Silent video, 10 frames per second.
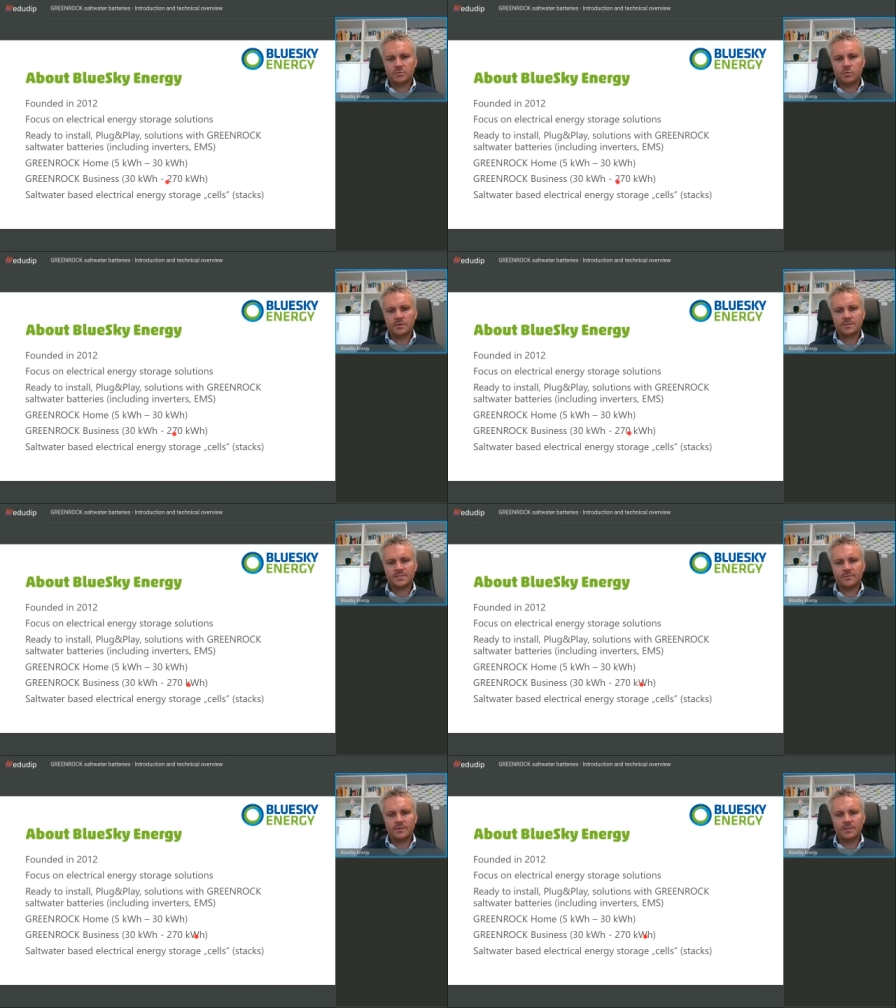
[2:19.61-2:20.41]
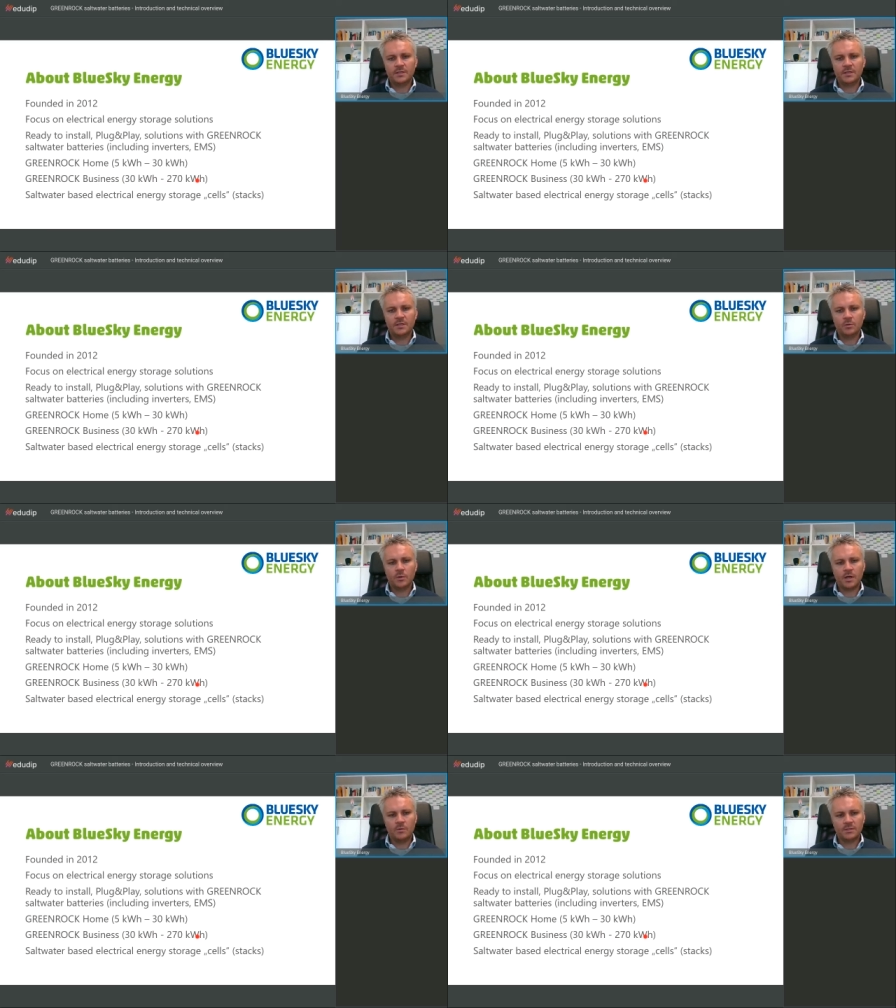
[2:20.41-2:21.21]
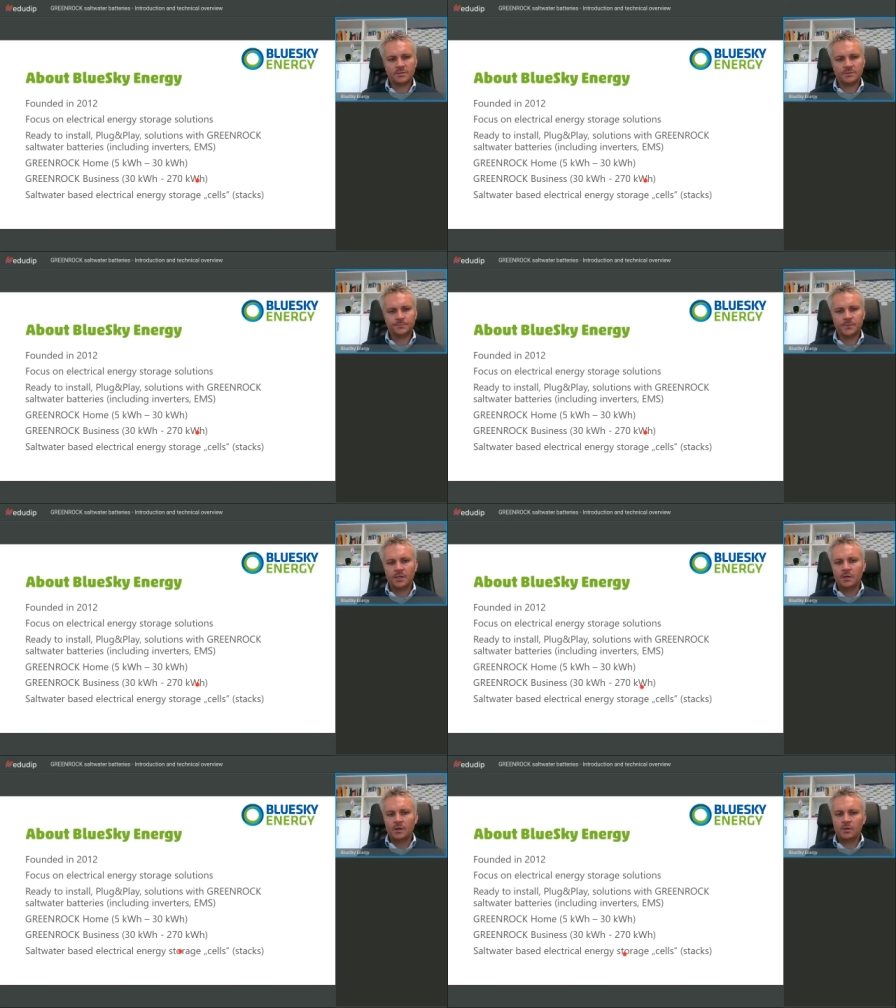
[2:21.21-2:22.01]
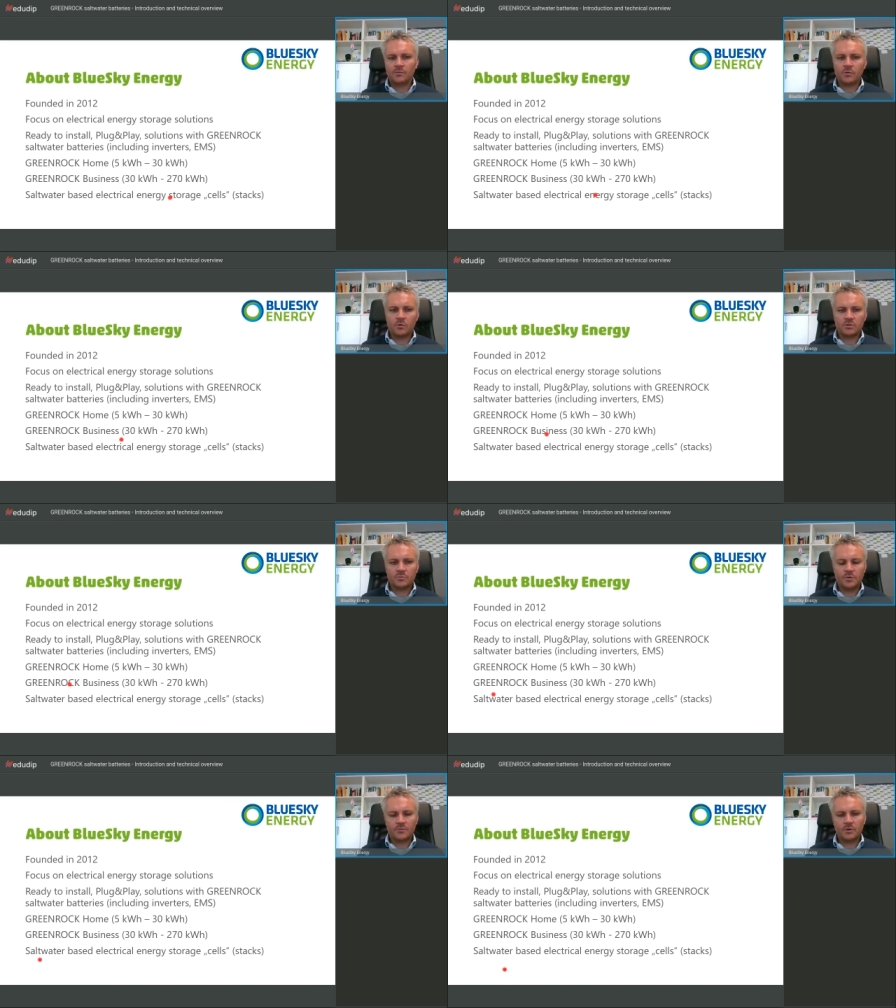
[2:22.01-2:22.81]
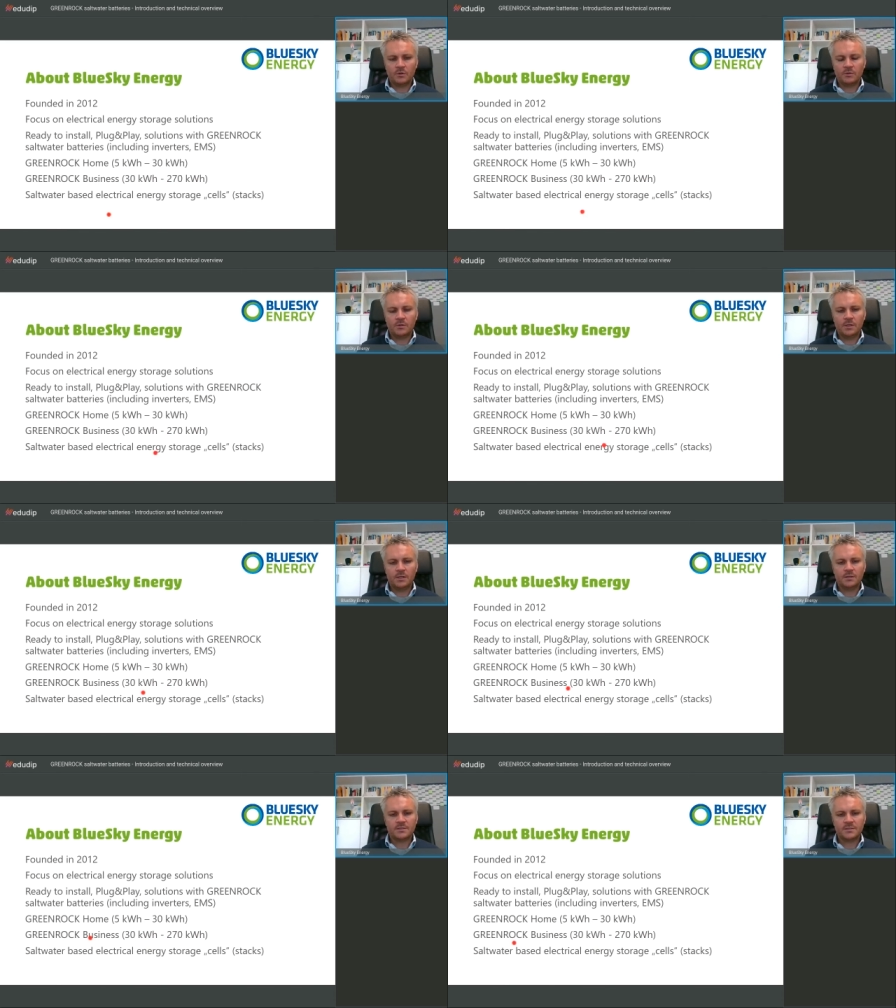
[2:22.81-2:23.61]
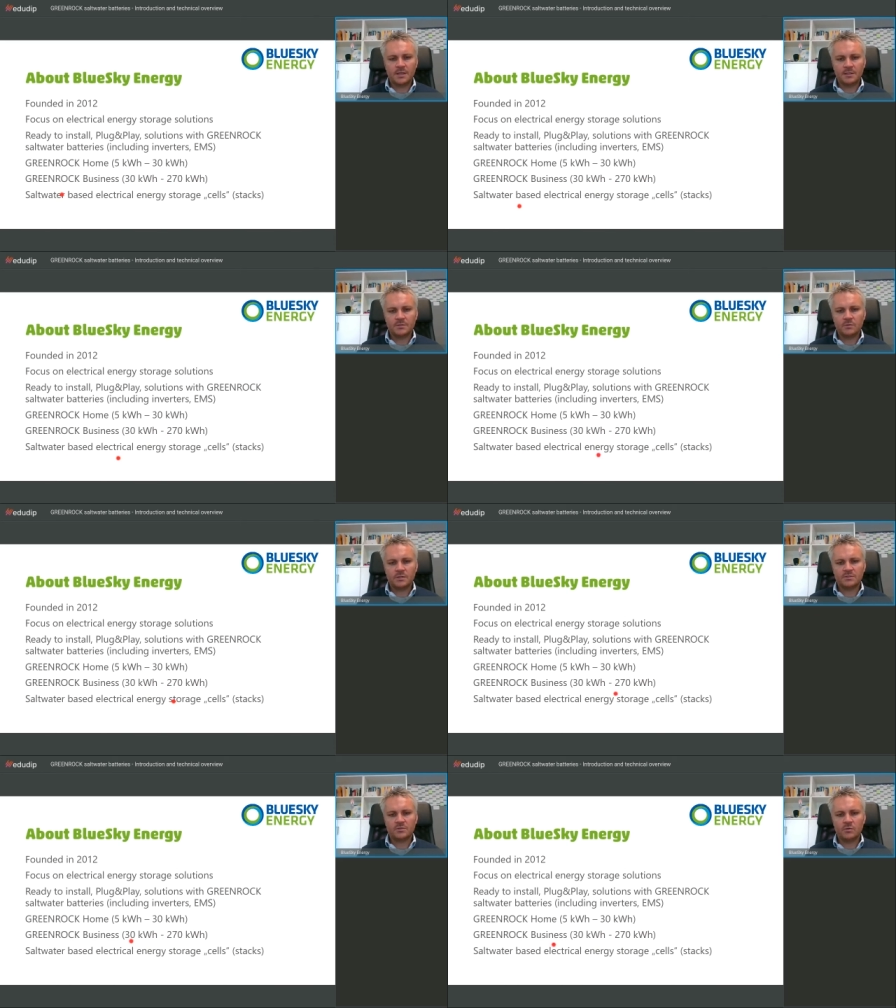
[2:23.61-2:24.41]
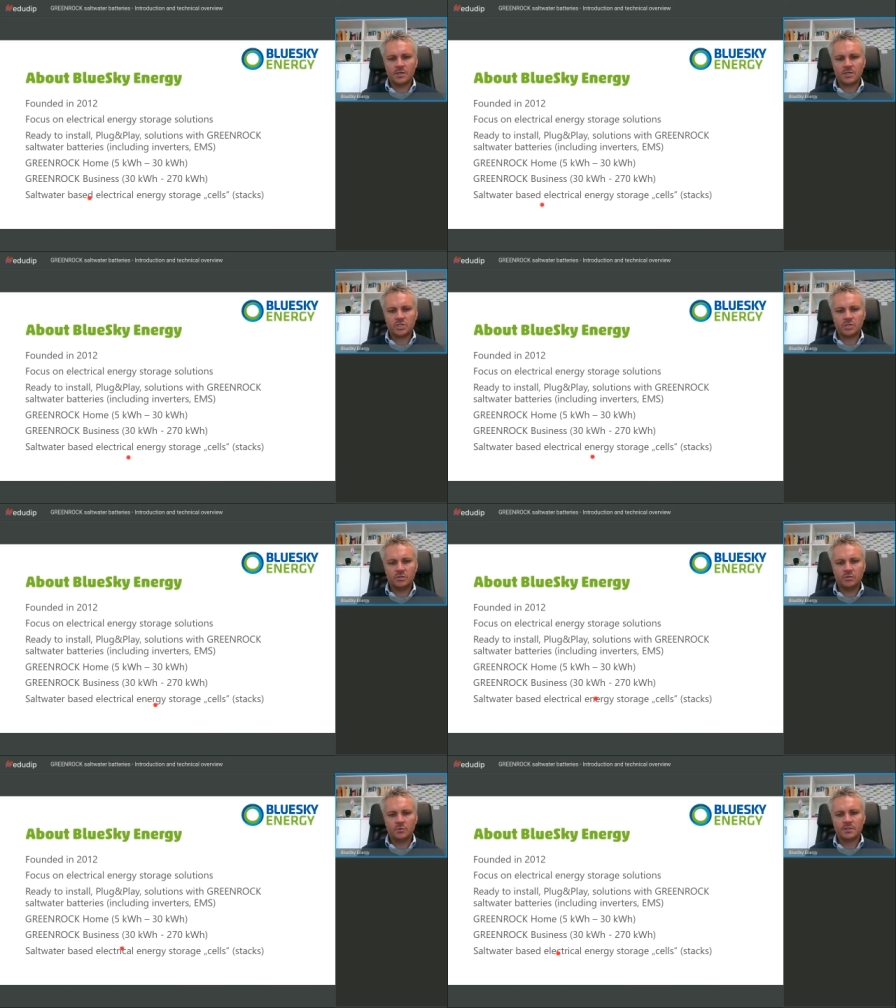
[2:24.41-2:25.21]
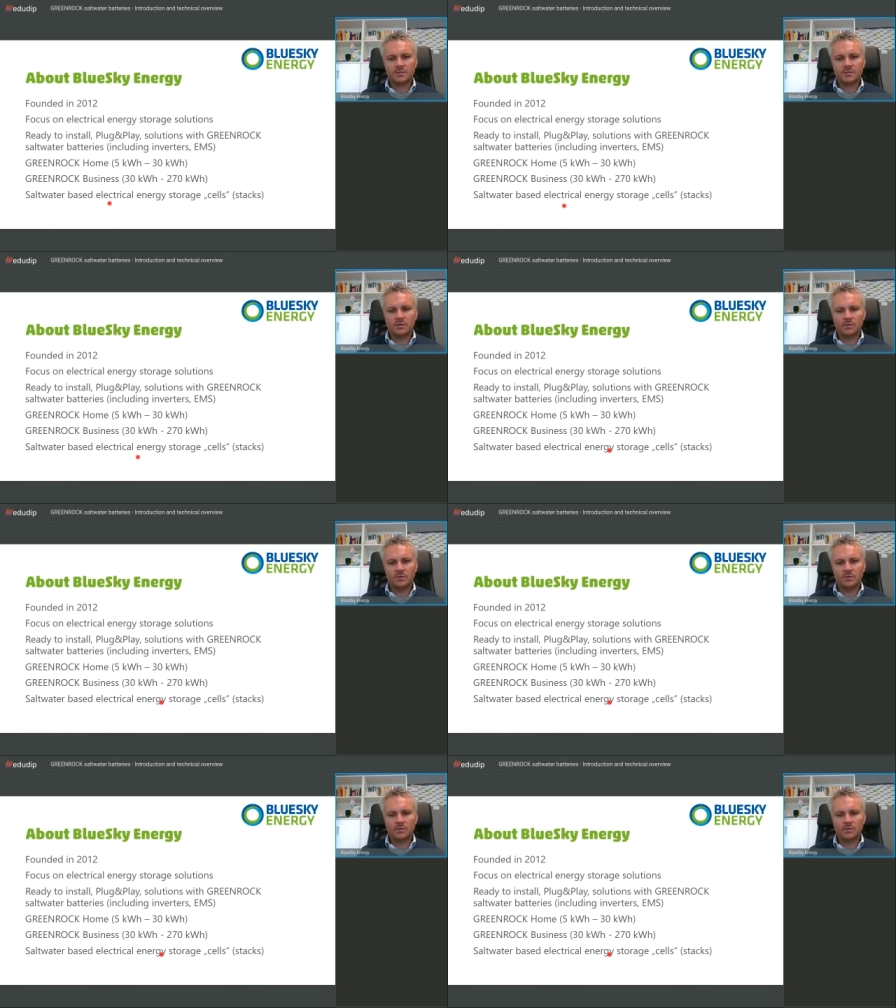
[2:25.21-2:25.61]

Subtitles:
And of course, we have got the cells or the storage units on its own, the stacks as we call it,